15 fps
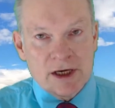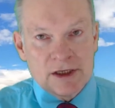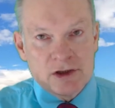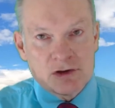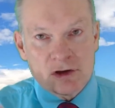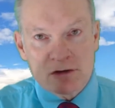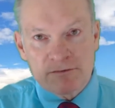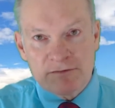and
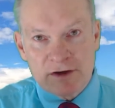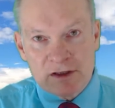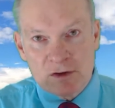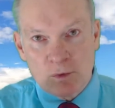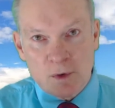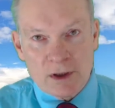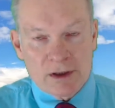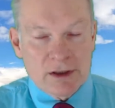you don't feed
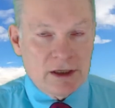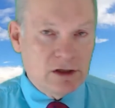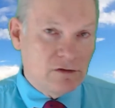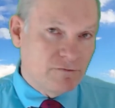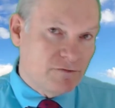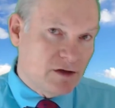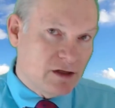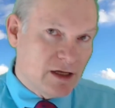the one and
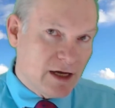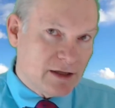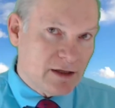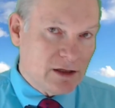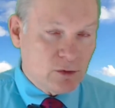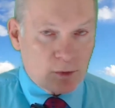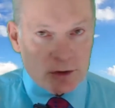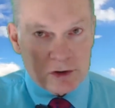you feed the
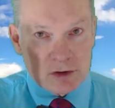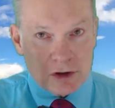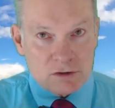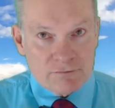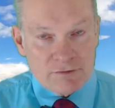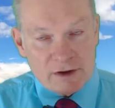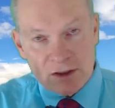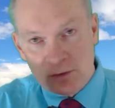other, the one you
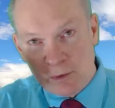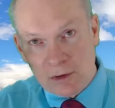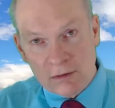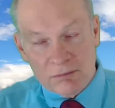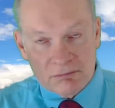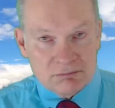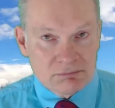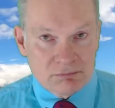don't feed
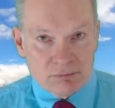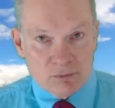will